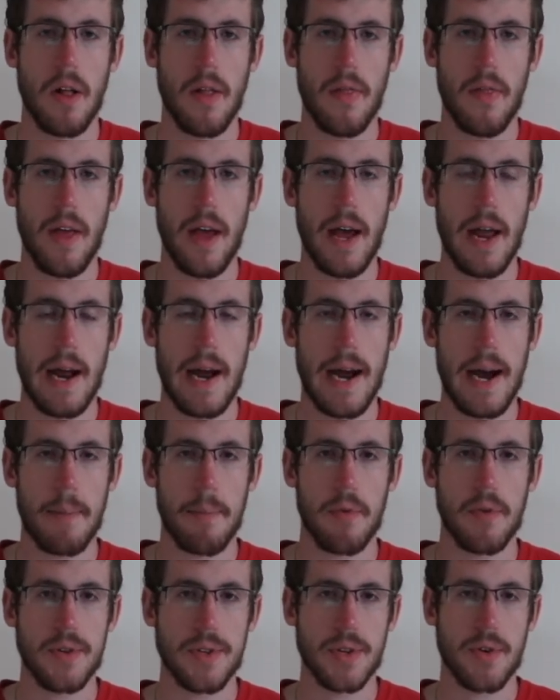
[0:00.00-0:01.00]
that
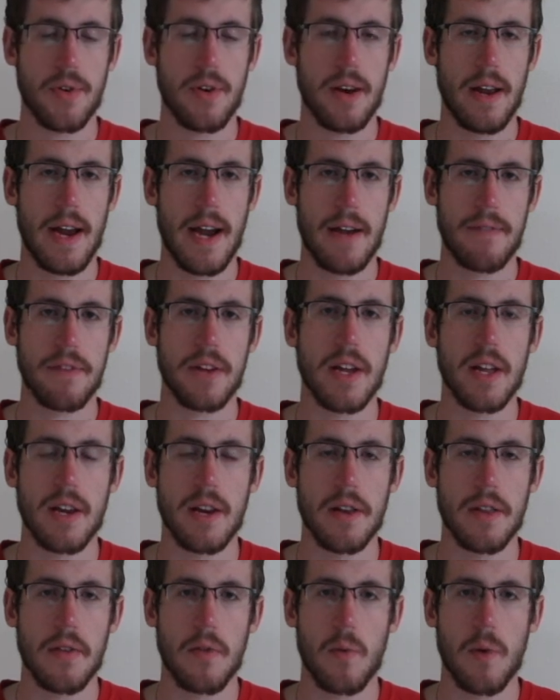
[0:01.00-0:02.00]
Apple is going to have to get
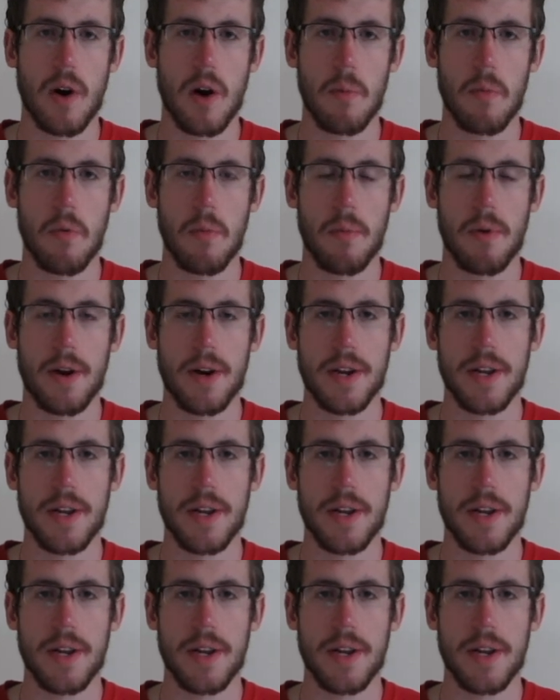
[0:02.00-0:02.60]
into the wearable market.